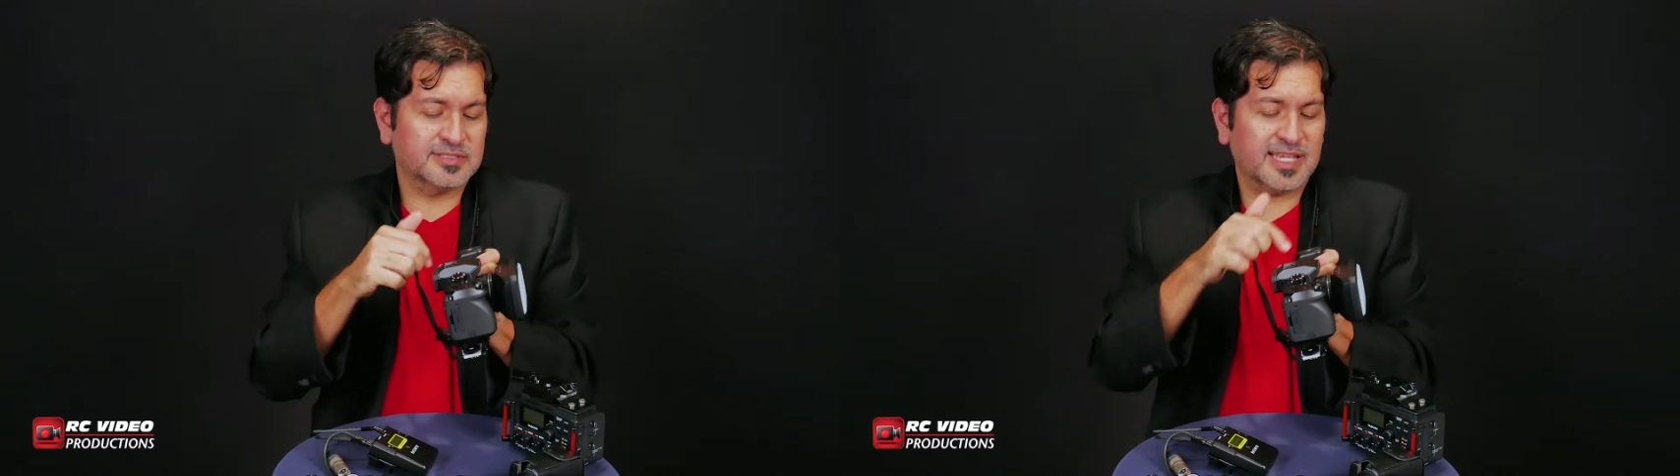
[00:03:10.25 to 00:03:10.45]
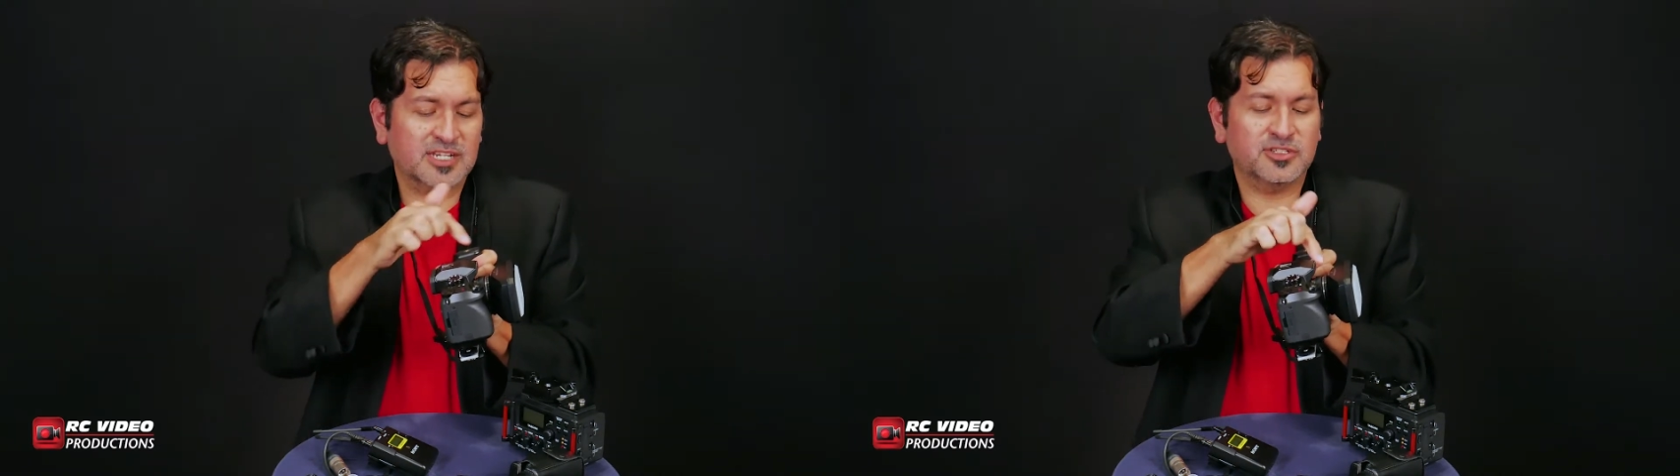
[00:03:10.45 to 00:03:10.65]

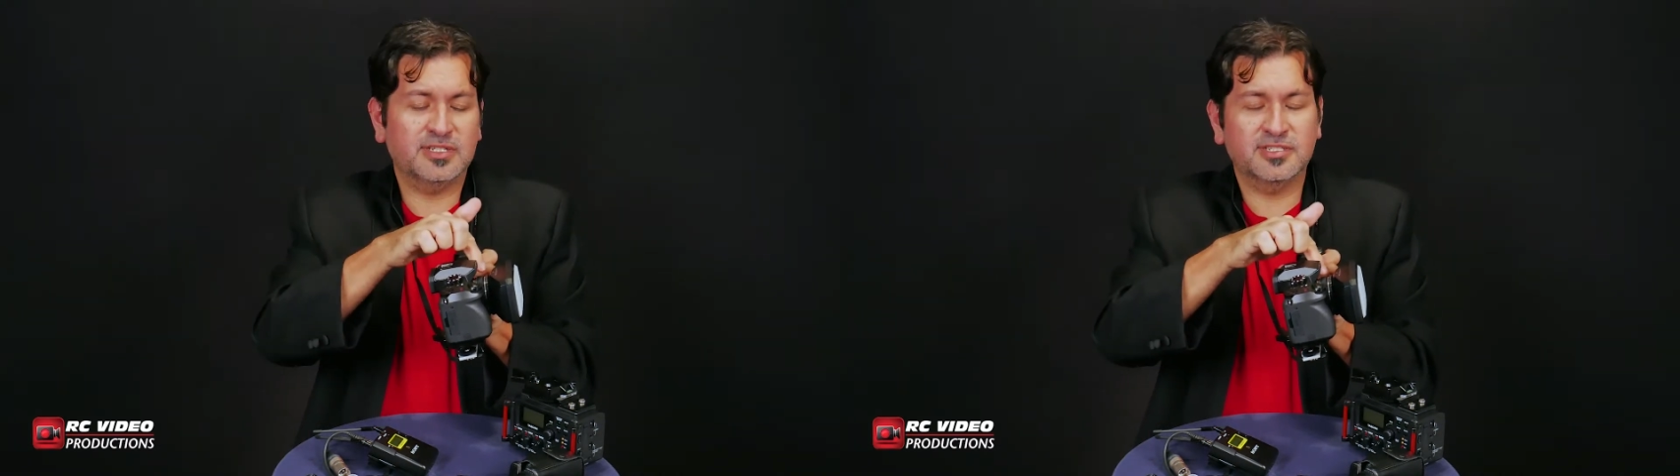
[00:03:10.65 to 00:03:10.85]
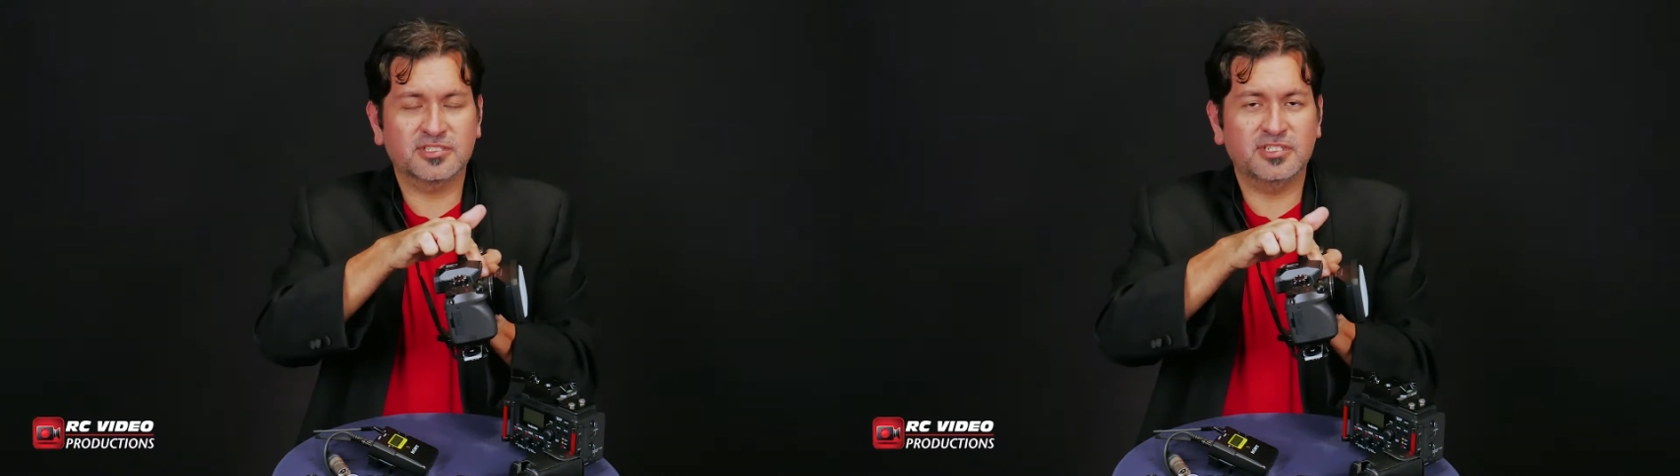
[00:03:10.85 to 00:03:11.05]
It's actually
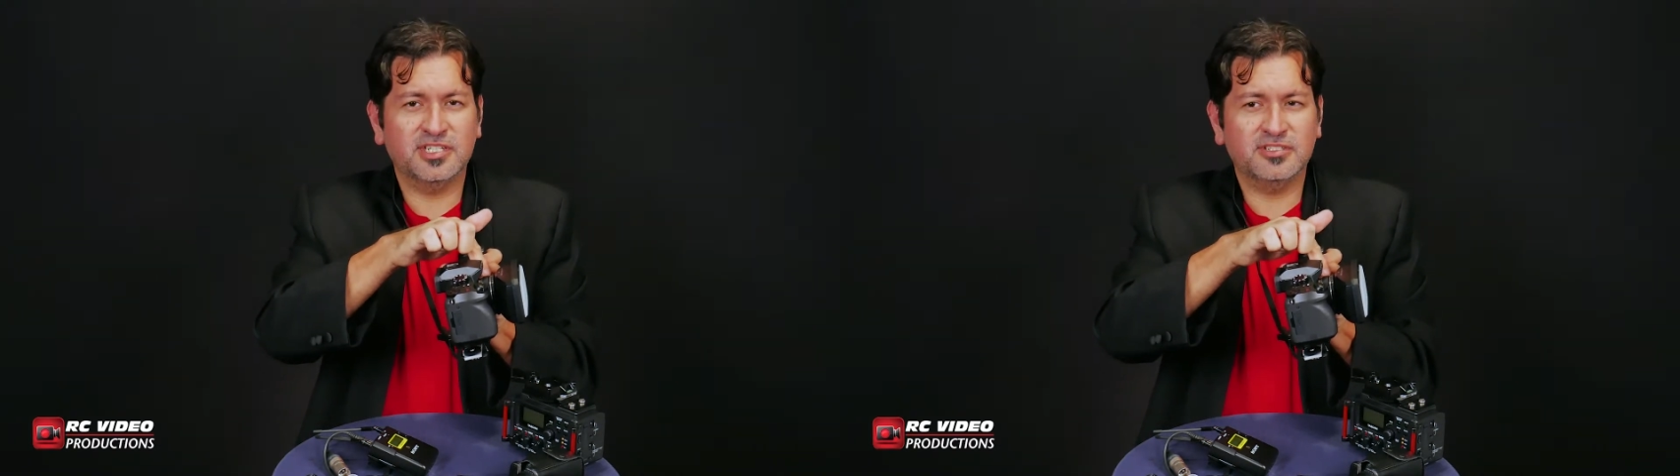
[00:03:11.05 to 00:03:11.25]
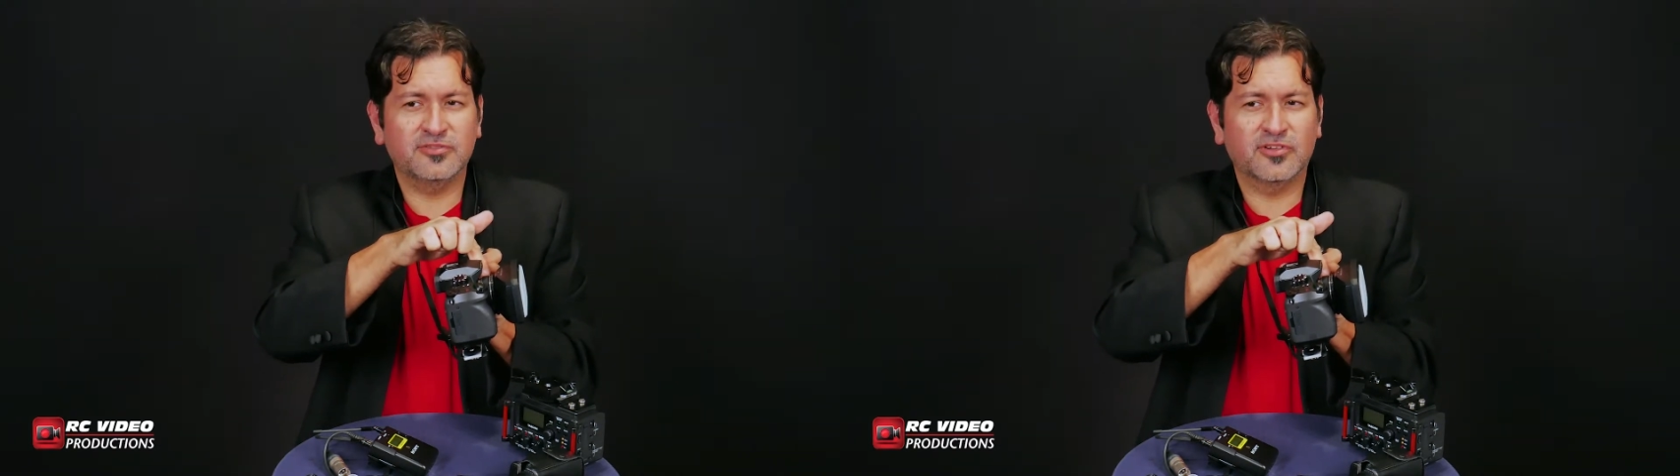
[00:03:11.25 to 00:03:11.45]
a
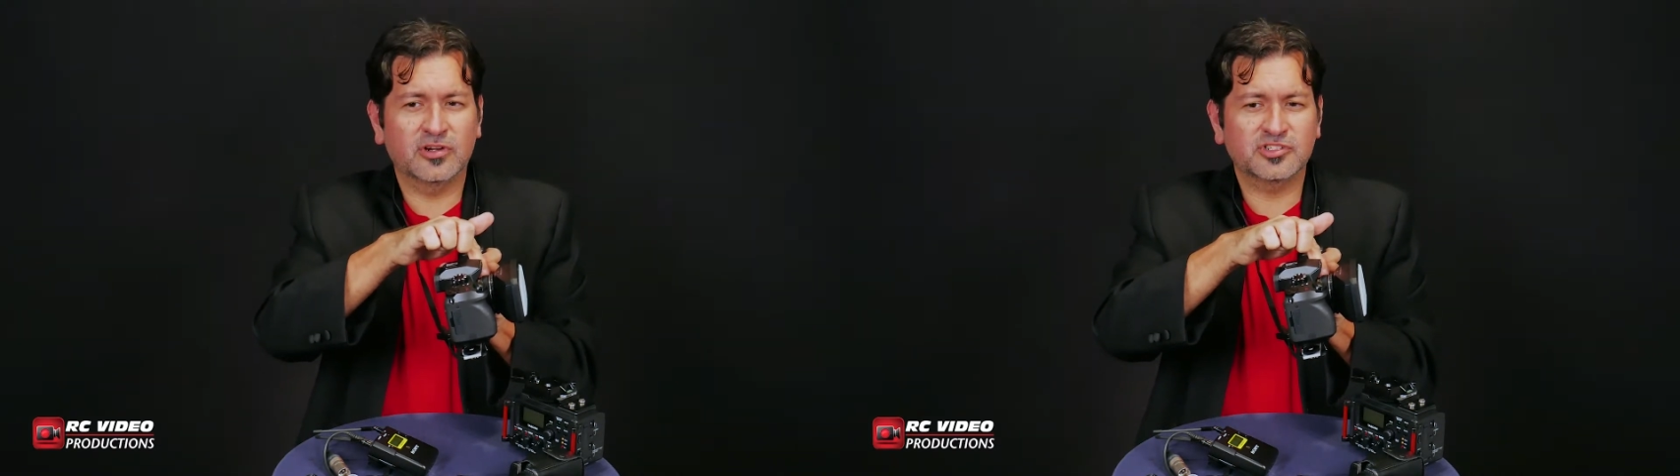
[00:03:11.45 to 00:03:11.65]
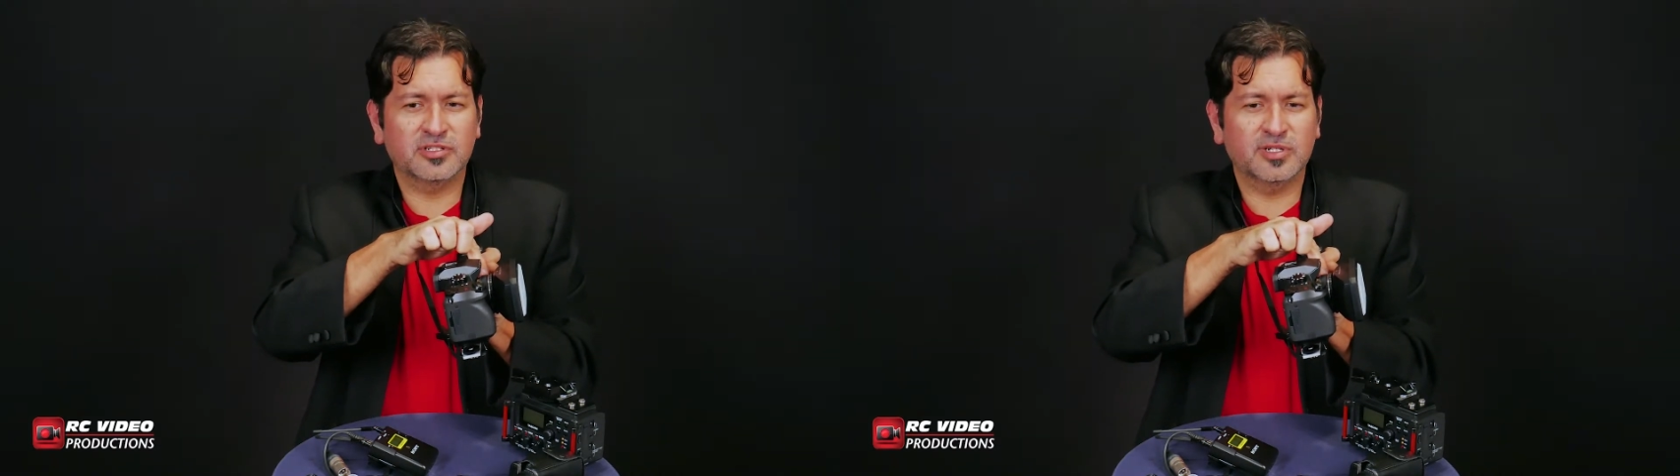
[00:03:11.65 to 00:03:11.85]
discontinued
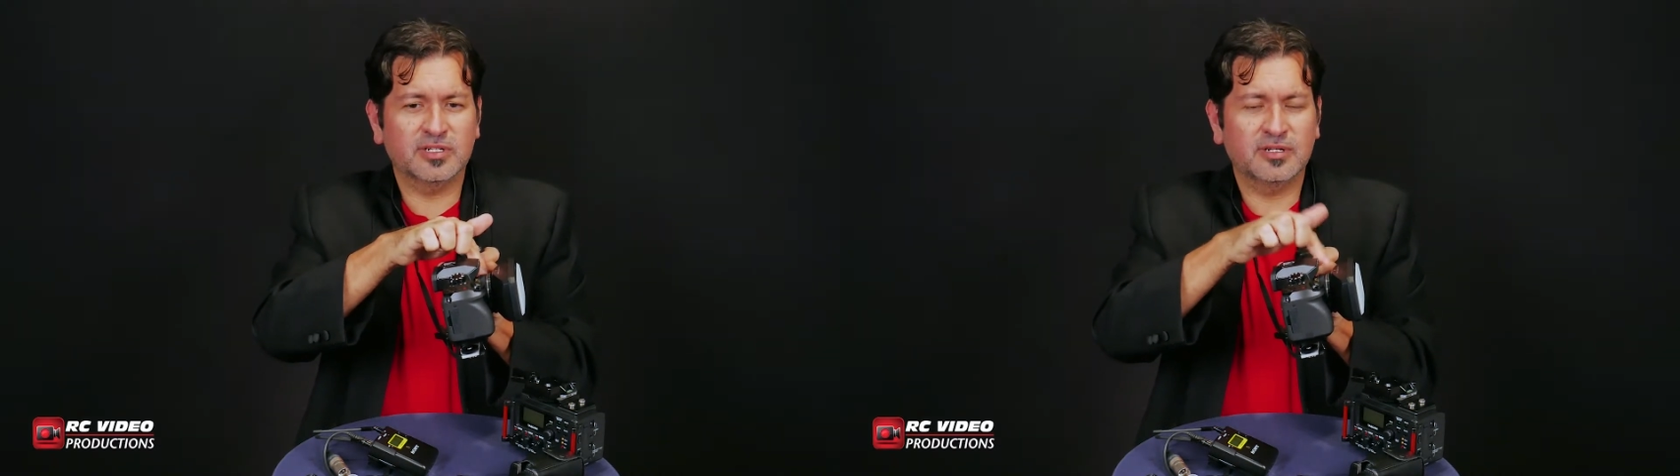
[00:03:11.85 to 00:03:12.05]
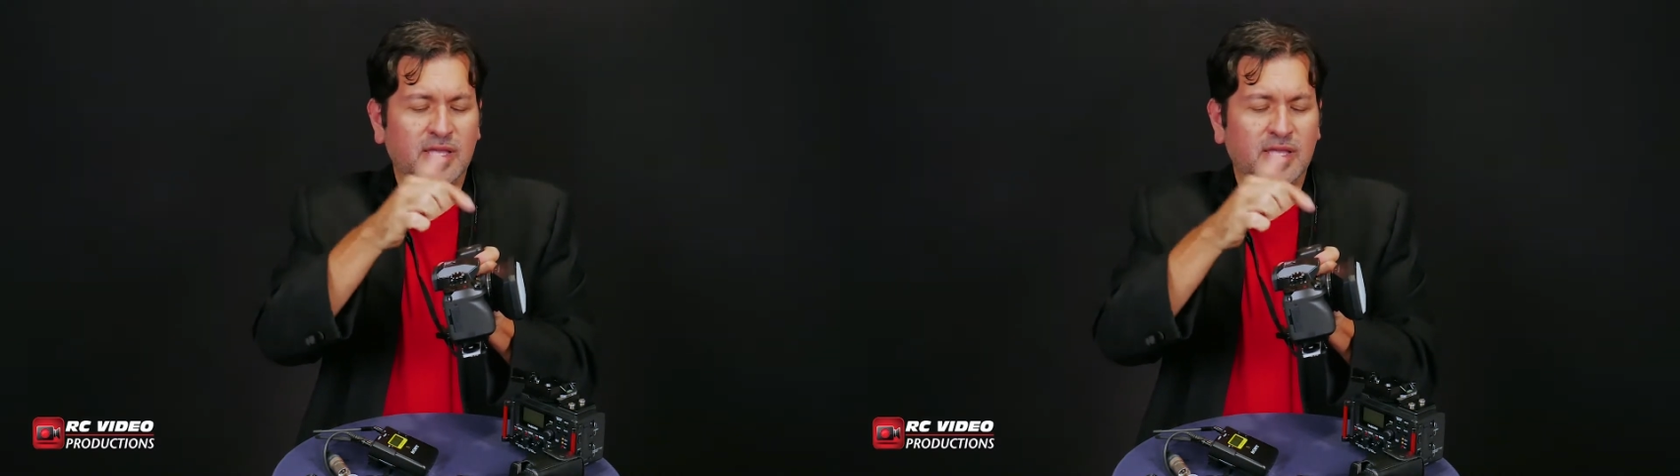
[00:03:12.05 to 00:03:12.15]
version, but